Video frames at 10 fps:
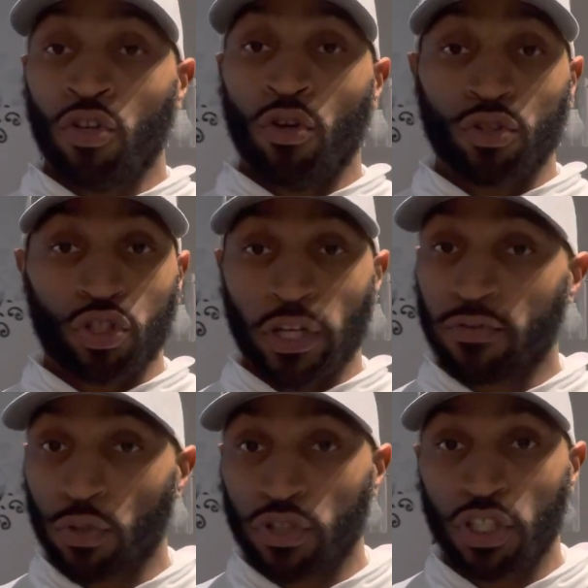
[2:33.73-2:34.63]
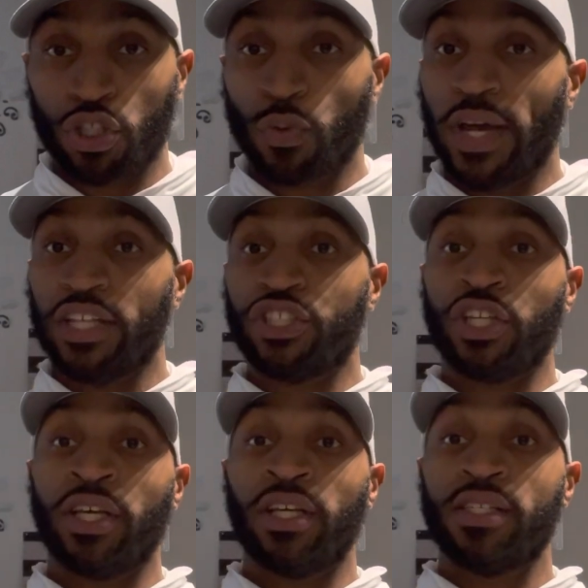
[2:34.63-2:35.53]
Stressful
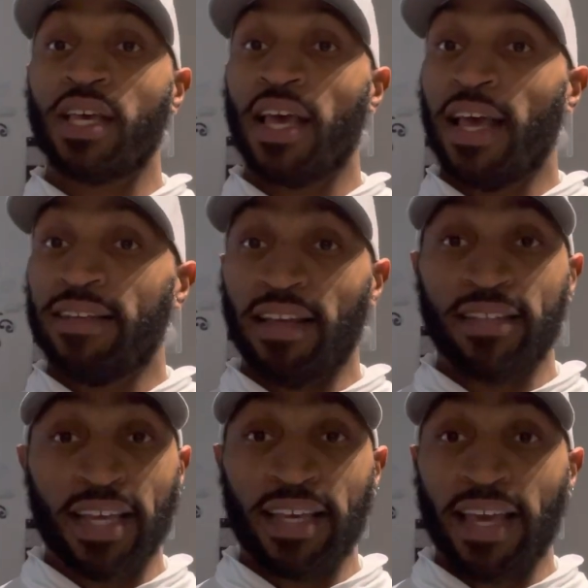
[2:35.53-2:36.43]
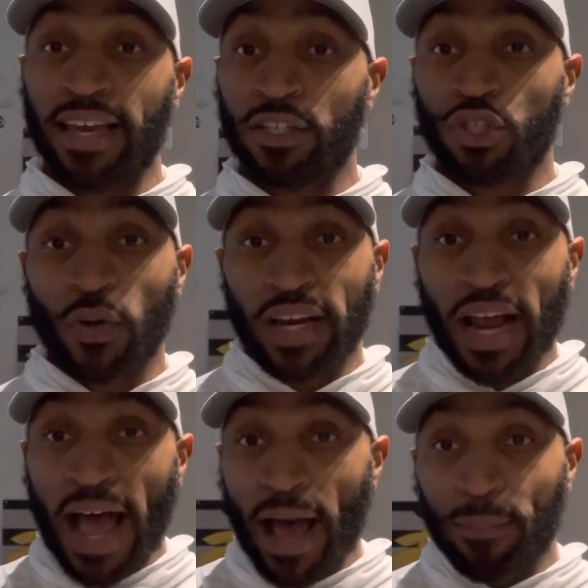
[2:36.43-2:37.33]
situations, things they get into, and I
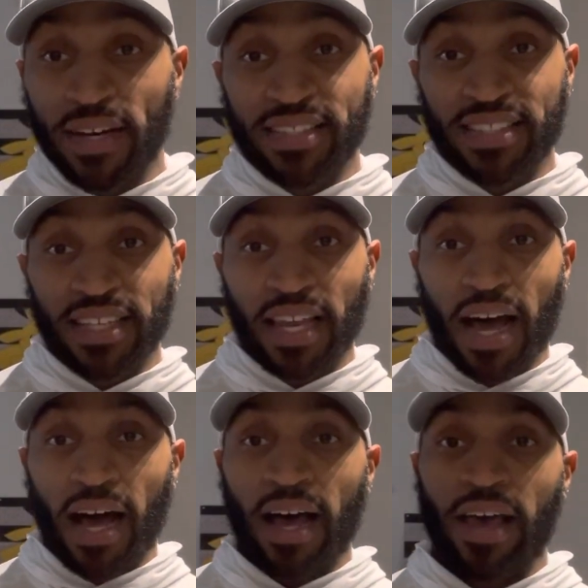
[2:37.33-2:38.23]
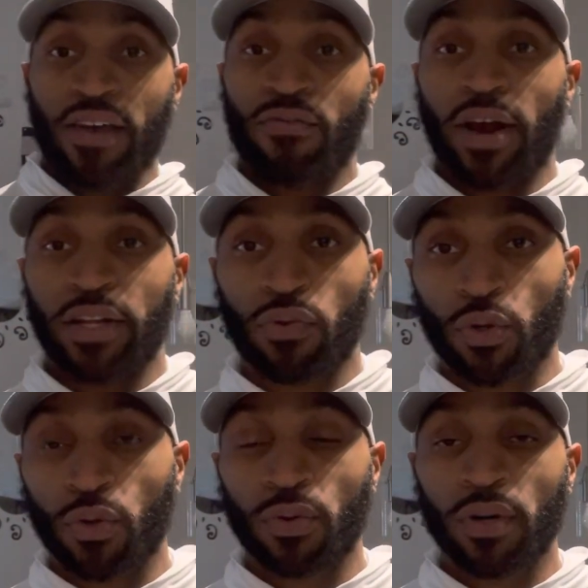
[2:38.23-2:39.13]
happen to slide right
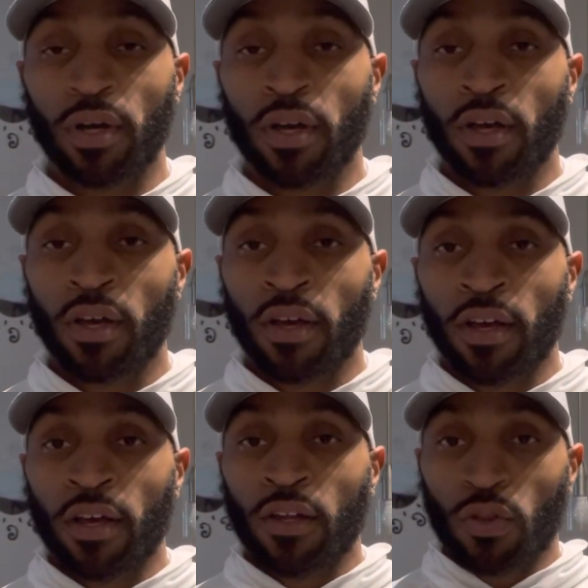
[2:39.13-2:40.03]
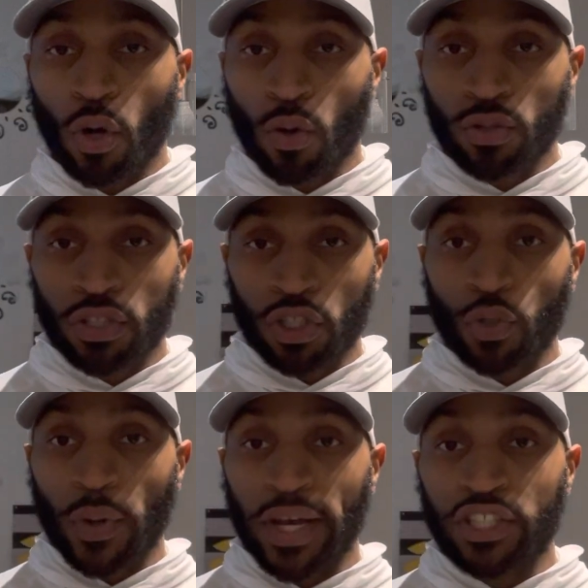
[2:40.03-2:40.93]
through. Those
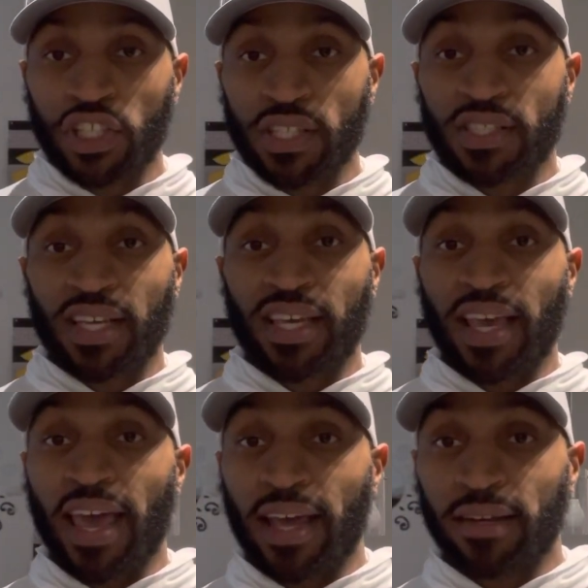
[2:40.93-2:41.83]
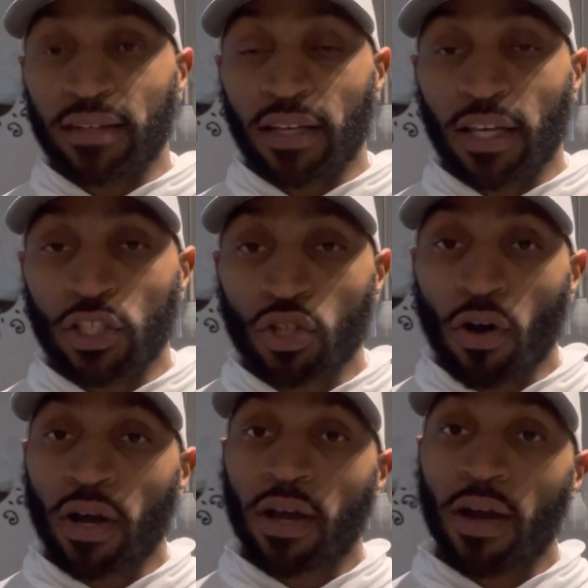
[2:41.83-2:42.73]
situations, again, it's
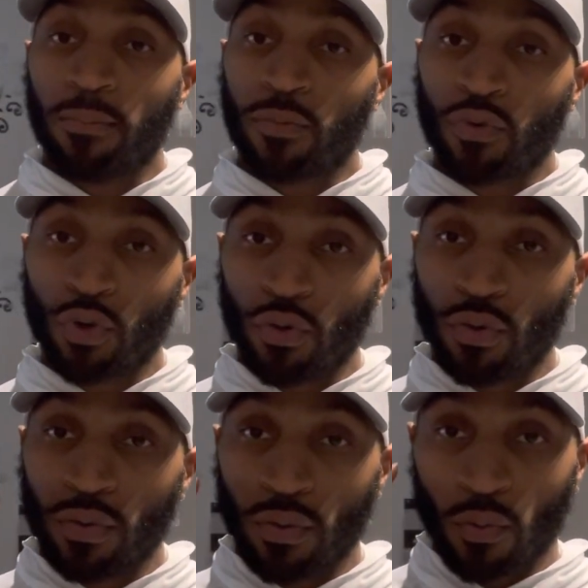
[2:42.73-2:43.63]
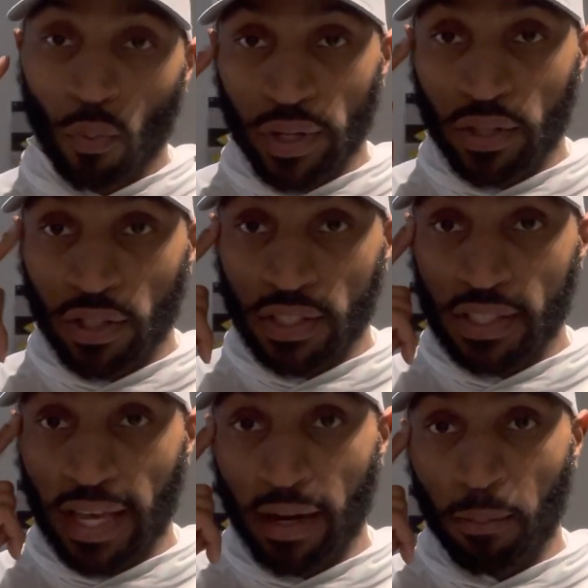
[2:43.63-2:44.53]
going to come through with the
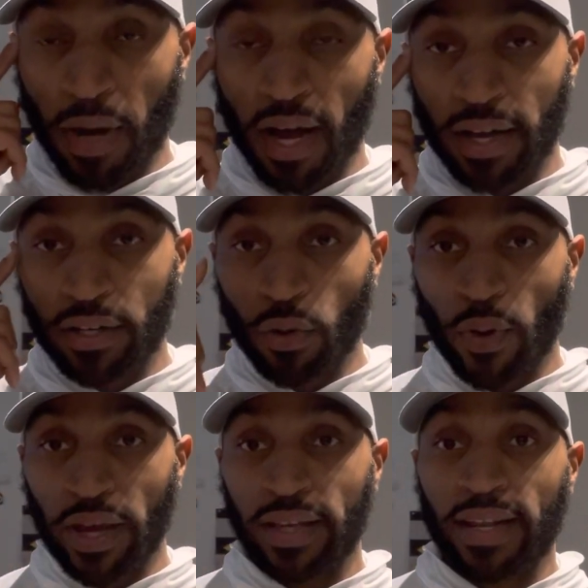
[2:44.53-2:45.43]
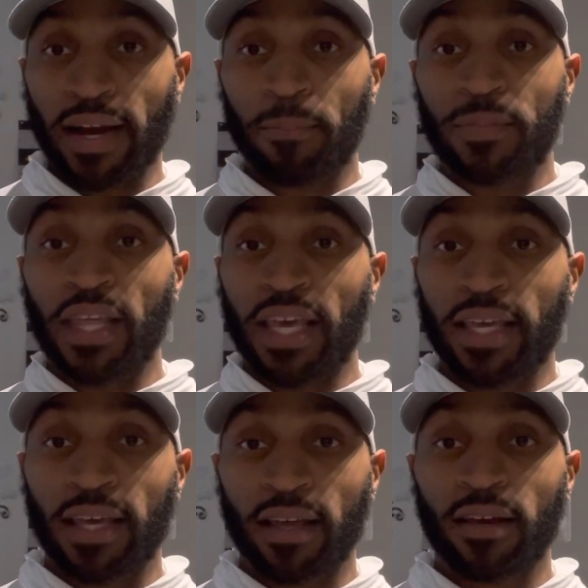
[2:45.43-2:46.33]
state of mind, the way that I'm
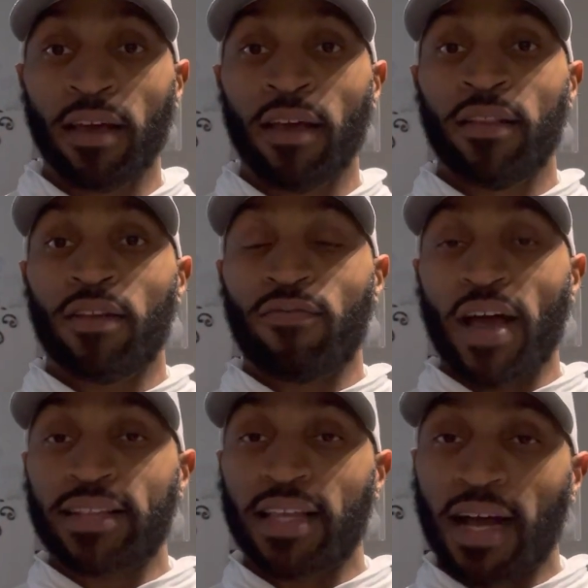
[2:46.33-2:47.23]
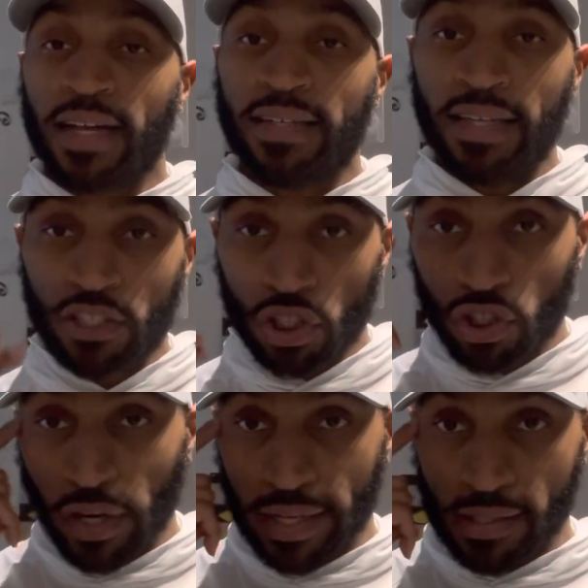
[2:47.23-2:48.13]
thinking, the fact that I
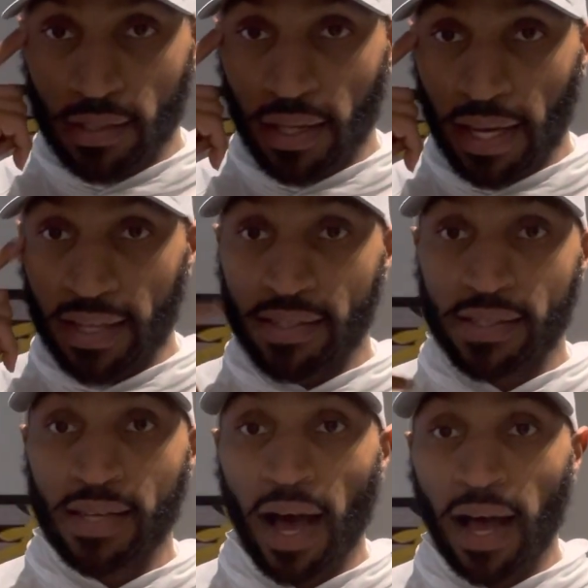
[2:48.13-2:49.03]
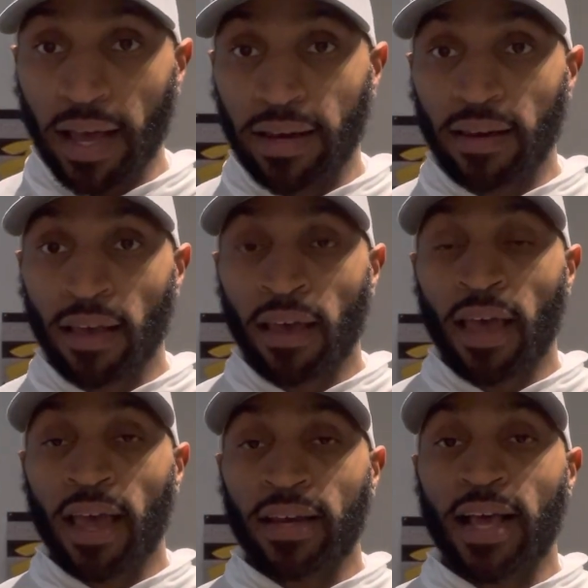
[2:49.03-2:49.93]
de-stress inside,
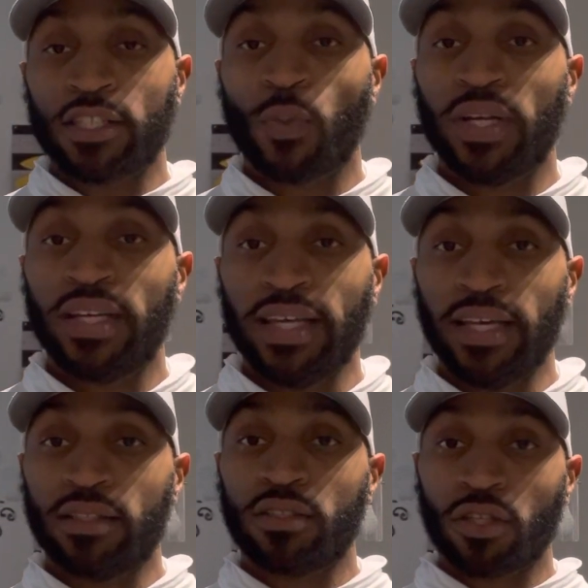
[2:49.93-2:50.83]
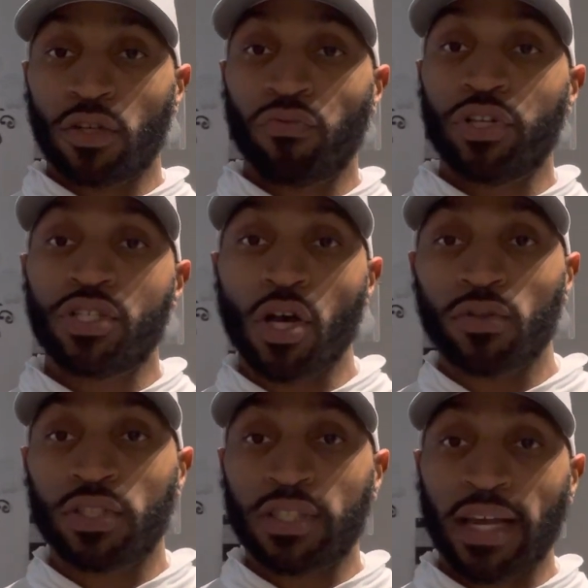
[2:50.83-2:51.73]
and that's what leads to the
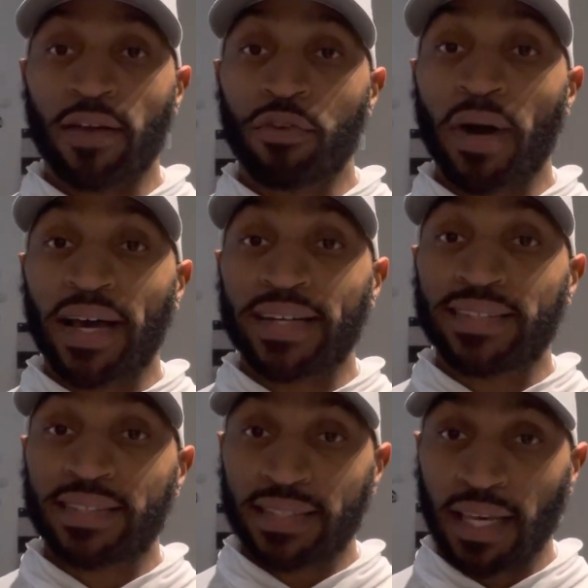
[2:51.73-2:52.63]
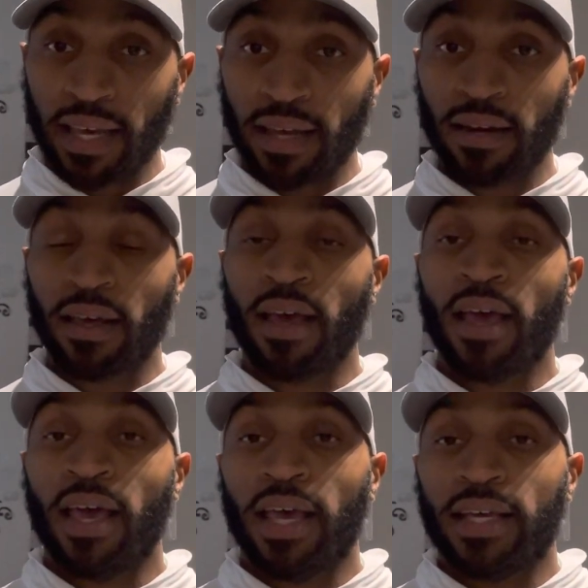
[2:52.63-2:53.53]
results that everybody's seeing.
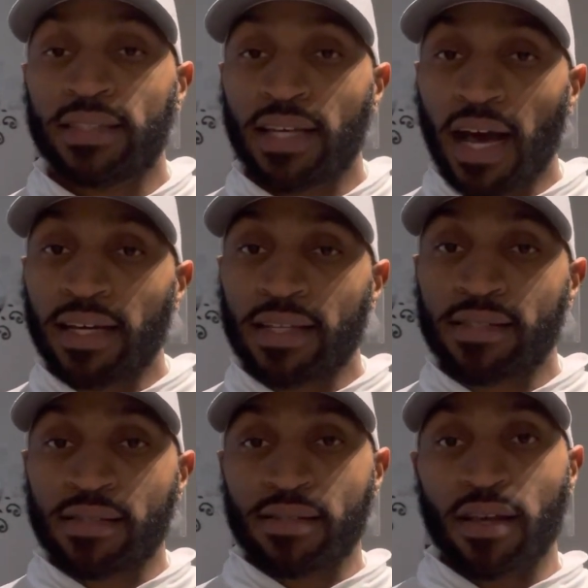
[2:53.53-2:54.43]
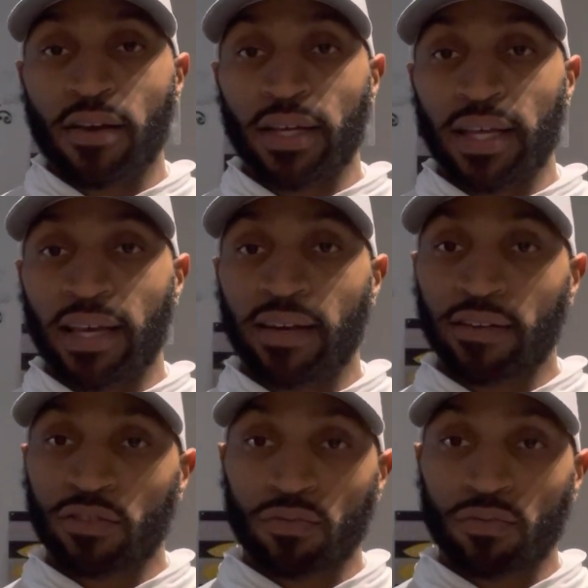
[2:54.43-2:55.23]
It's not necessarily going to